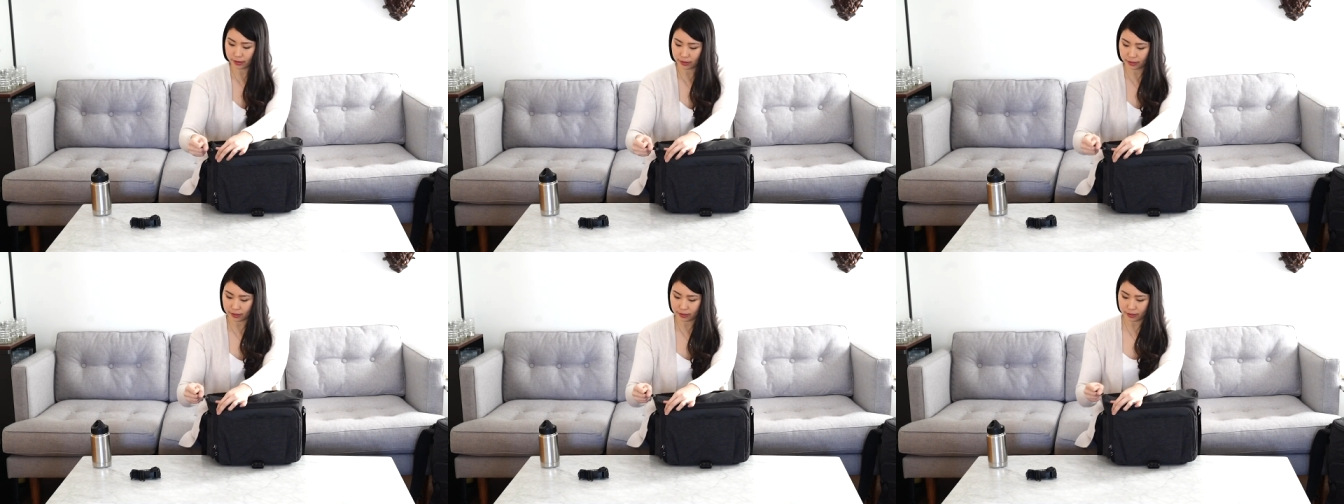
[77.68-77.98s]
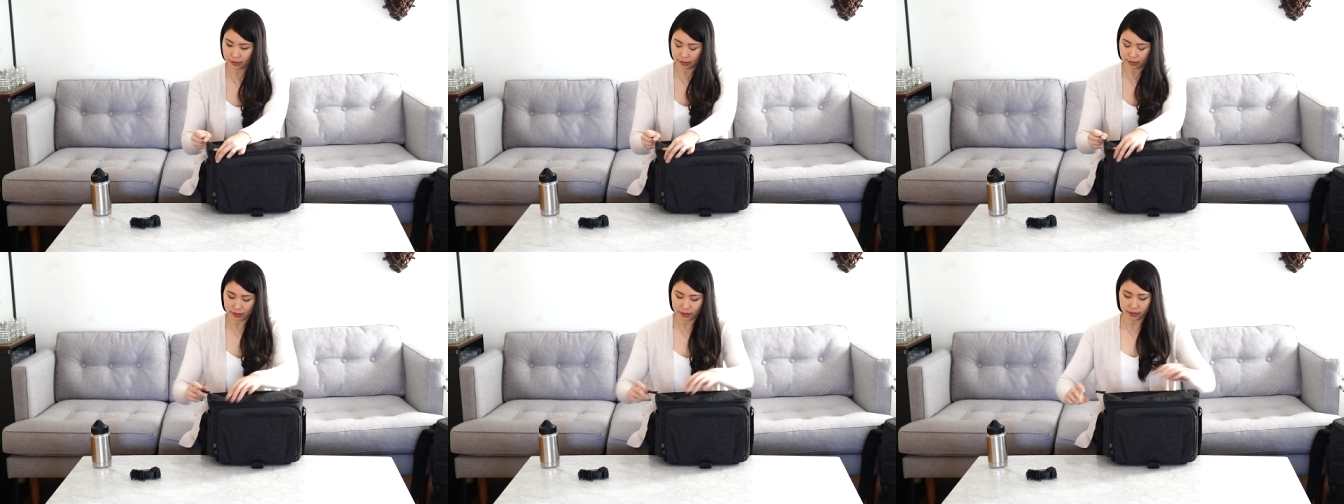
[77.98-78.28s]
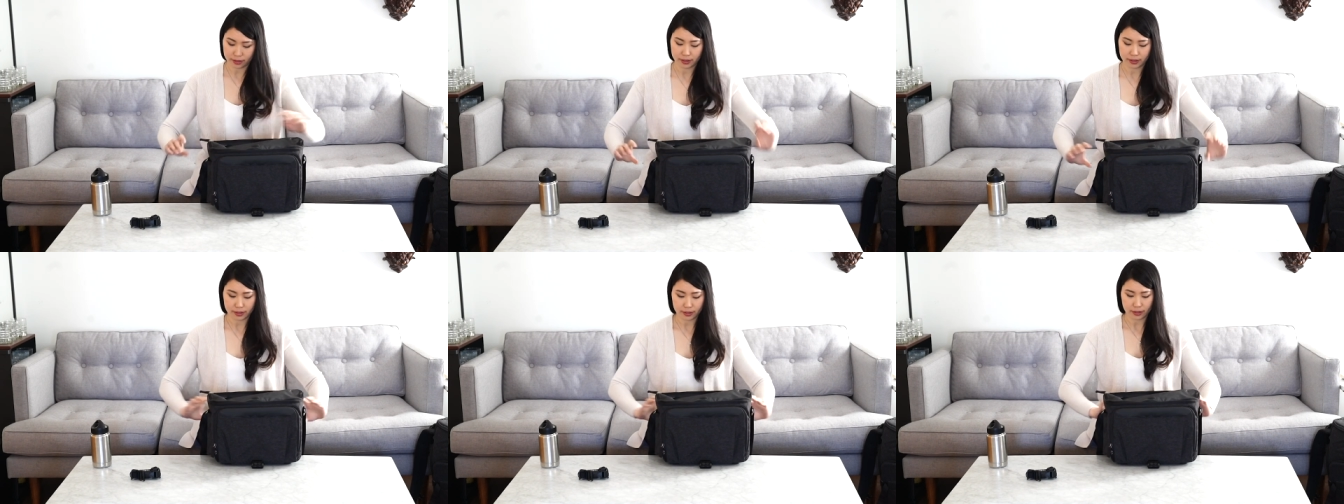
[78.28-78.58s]

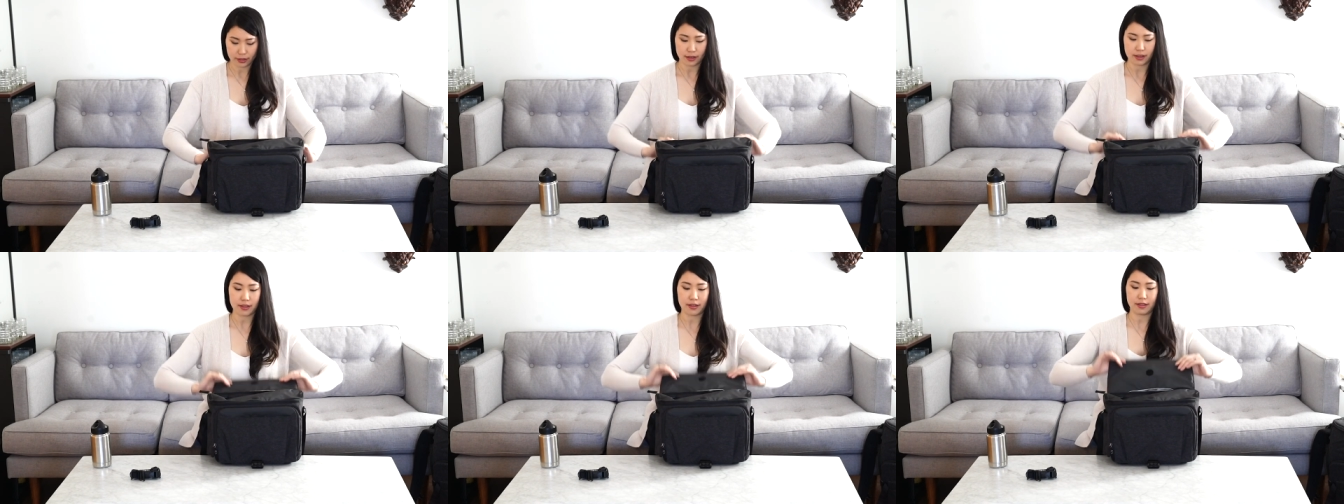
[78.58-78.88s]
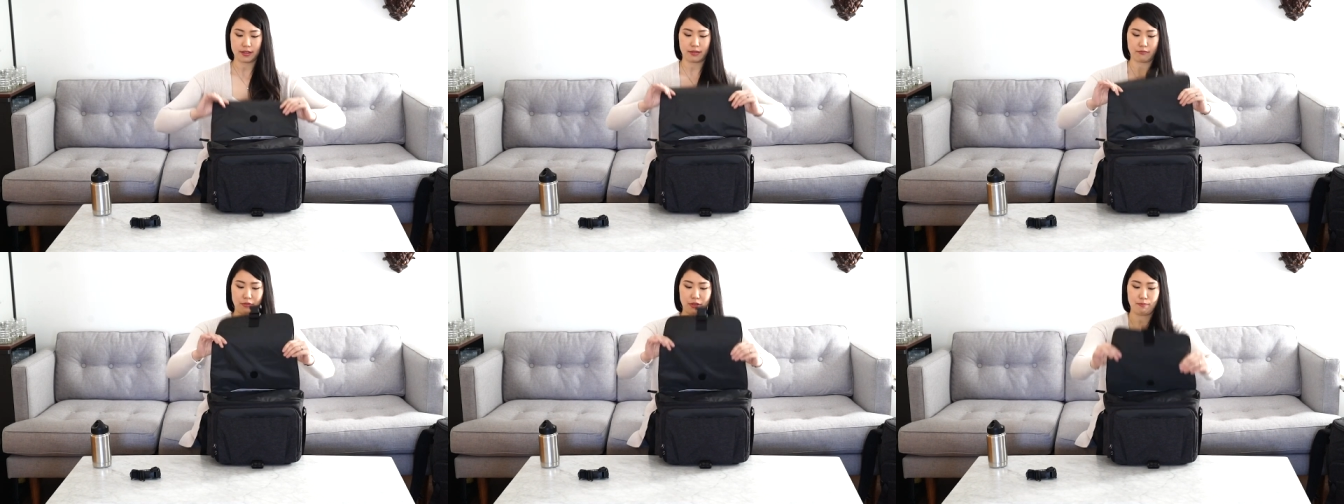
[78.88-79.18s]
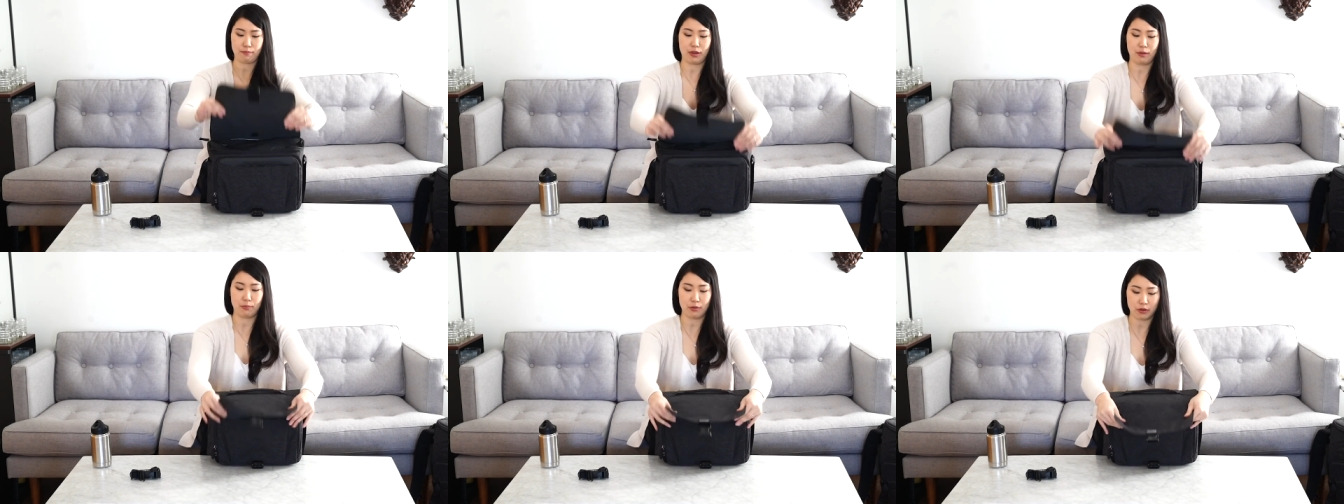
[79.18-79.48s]
then we
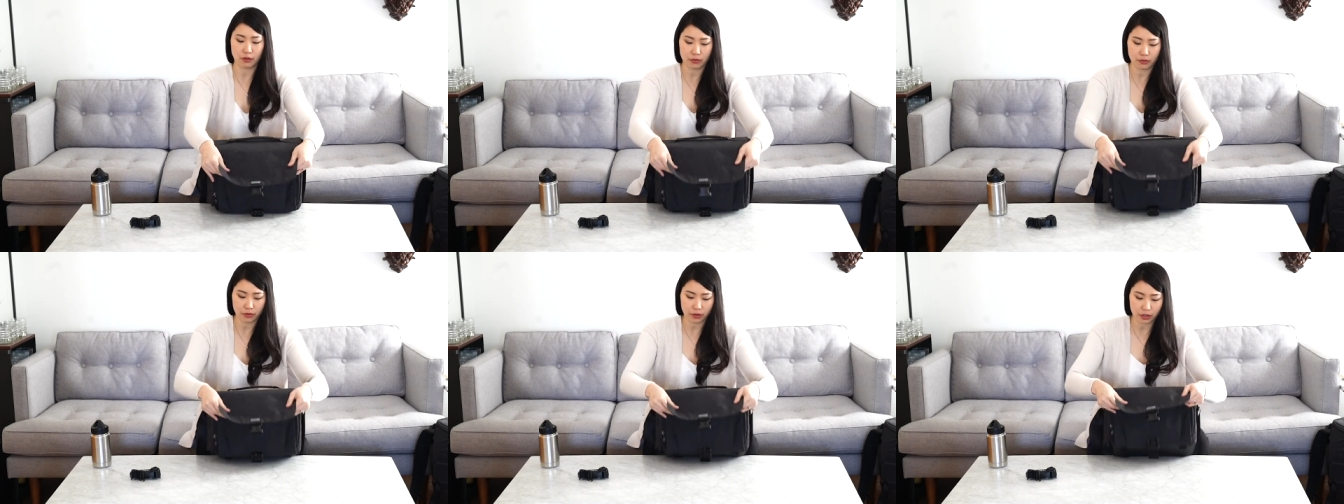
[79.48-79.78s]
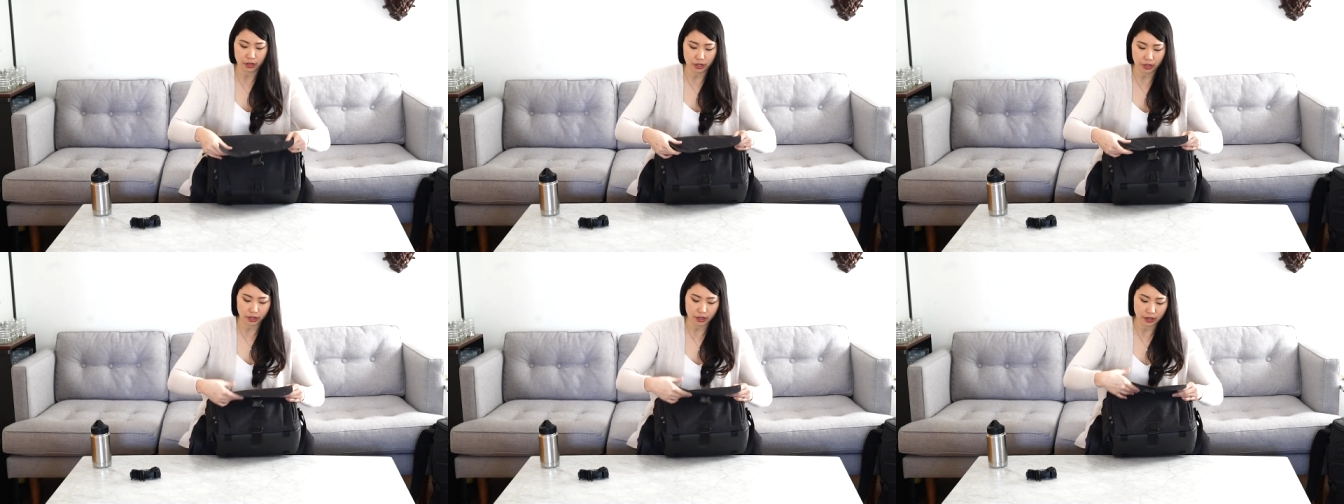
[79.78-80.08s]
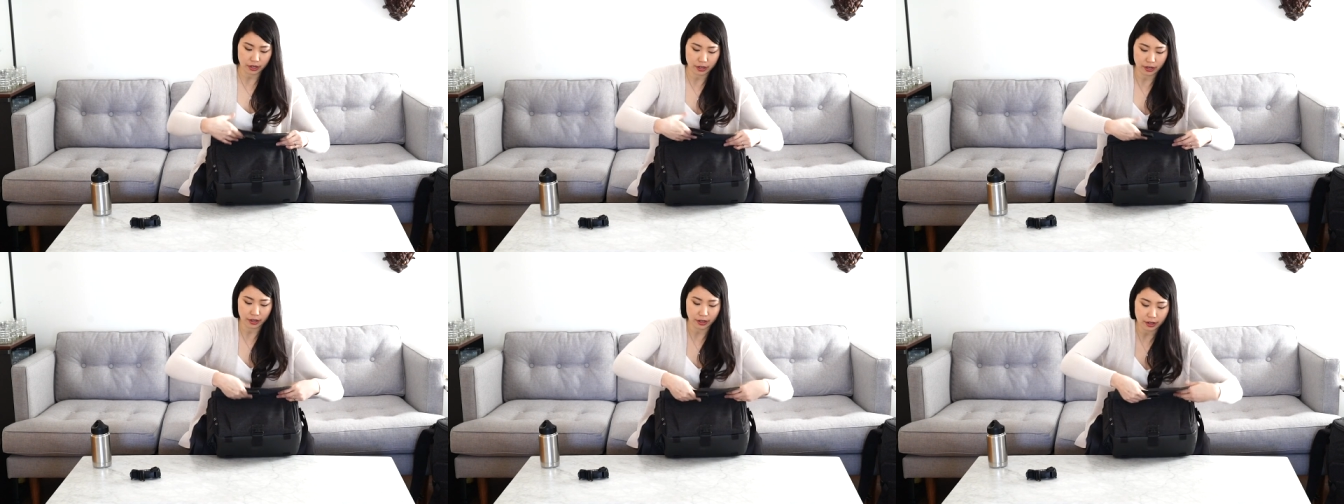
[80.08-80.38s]
pop it over,
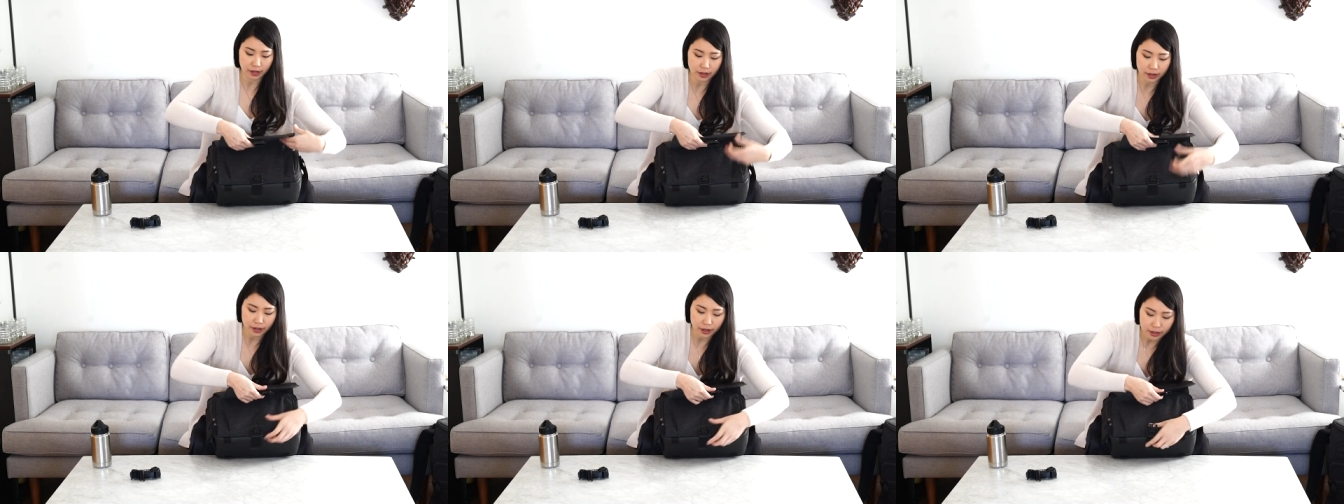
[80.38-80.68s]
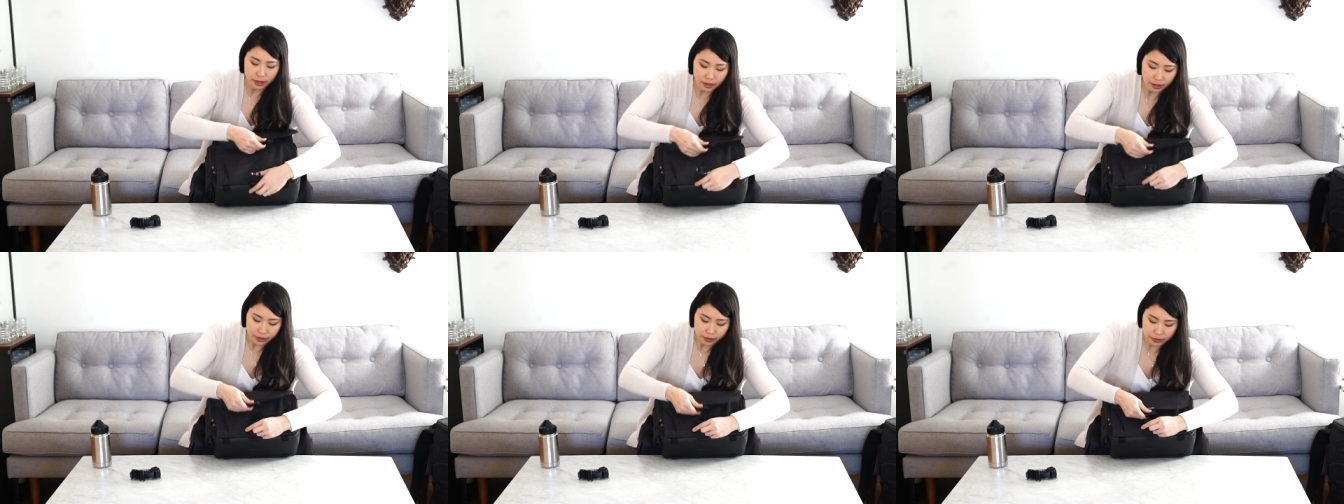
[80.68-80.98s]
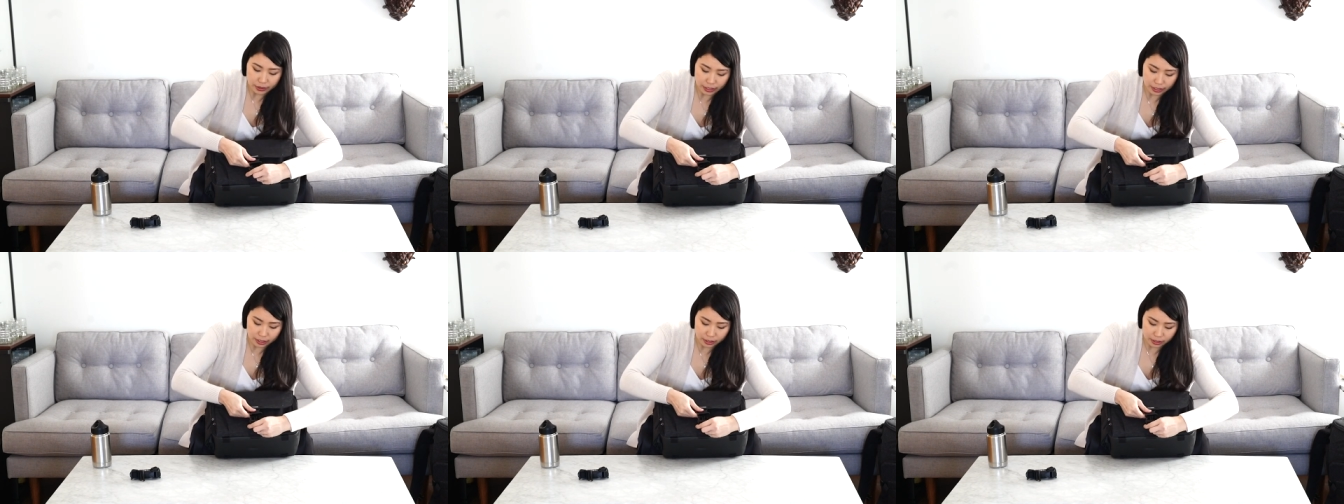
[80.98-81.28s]

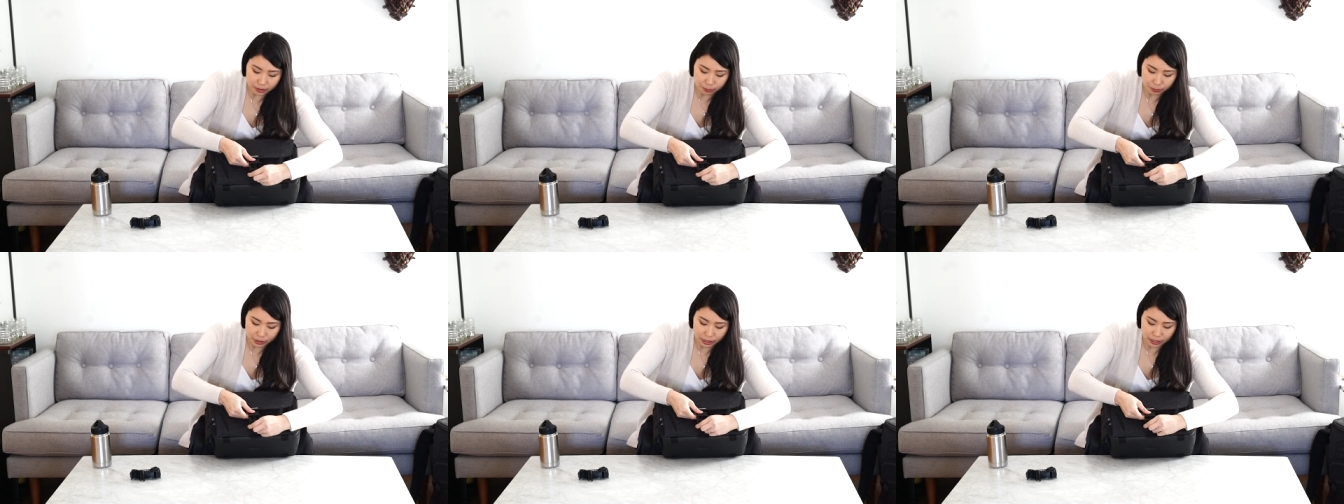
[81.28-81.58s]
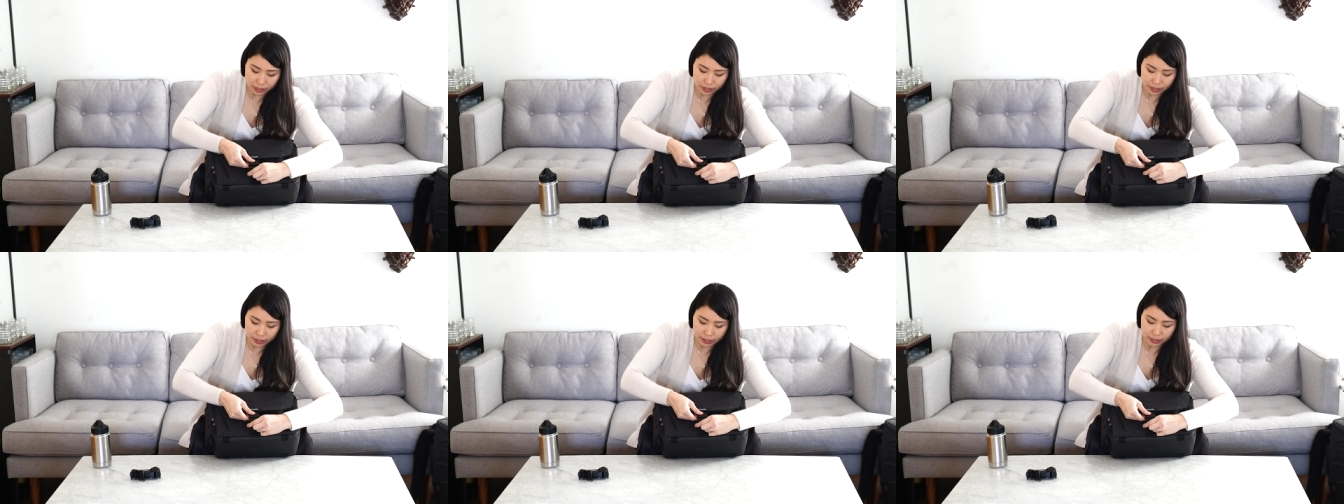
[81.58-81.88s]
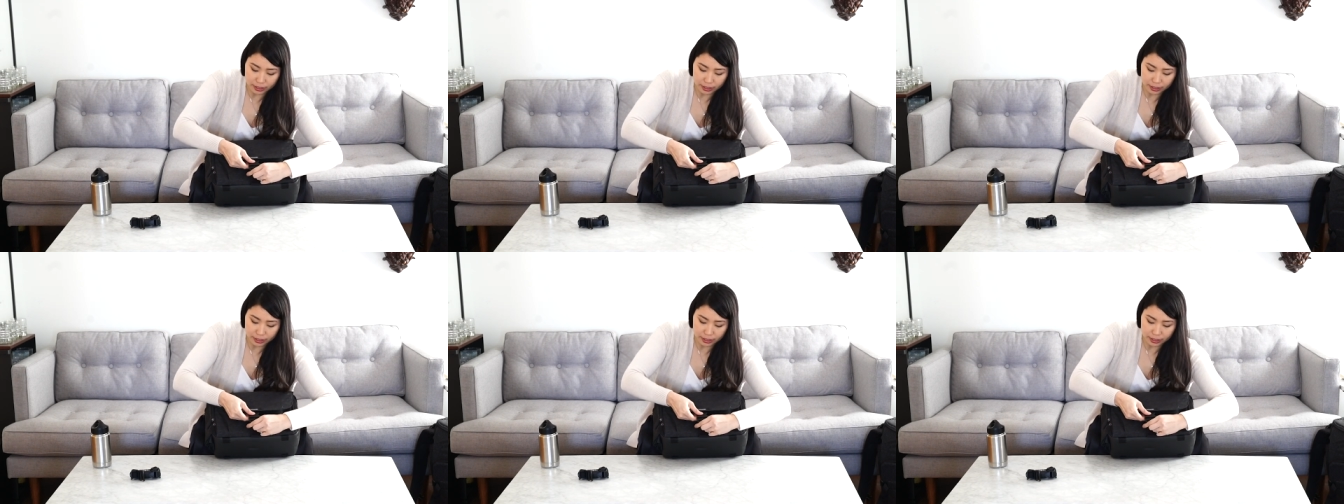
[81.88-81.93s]
flip it.